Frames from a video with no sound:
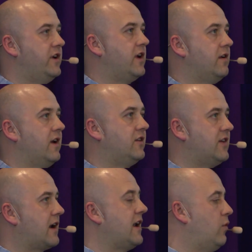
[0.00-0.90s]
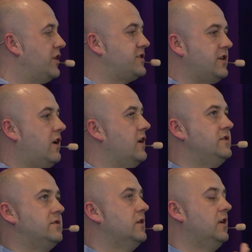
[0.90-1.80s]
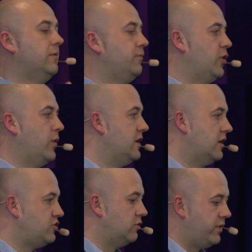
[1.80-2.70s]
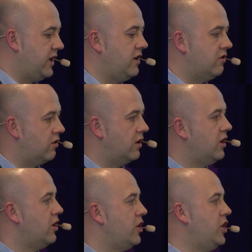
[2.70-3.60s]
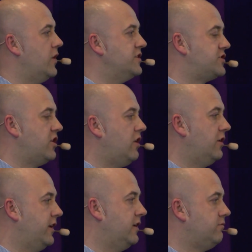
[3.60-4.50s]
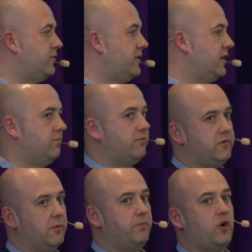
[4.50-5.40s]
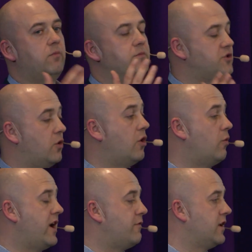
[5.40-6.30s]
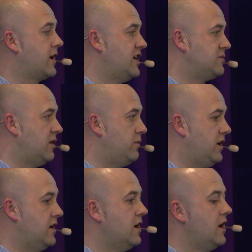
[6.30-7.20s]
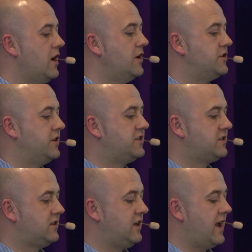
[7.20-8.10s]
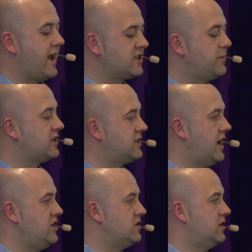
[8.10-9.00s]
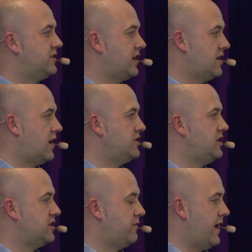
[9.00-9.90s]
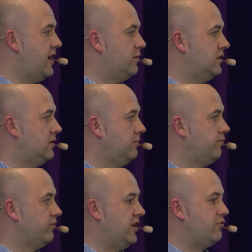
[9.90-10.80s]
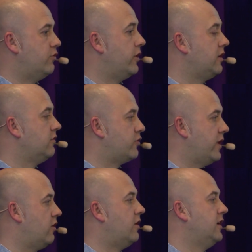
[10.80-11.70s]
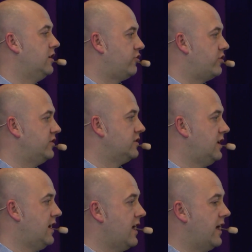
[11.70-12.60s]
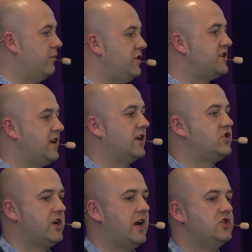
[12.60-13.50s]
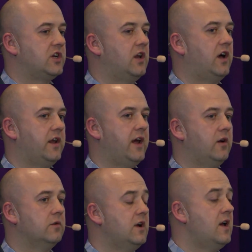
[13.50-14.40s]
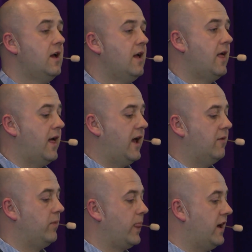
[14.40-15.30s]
out exactly what size the window should be, or who installed the pumps, or whatever the case may be. So that the expectation that technology is available is running throughout all industries. And we see that changing a lot now. And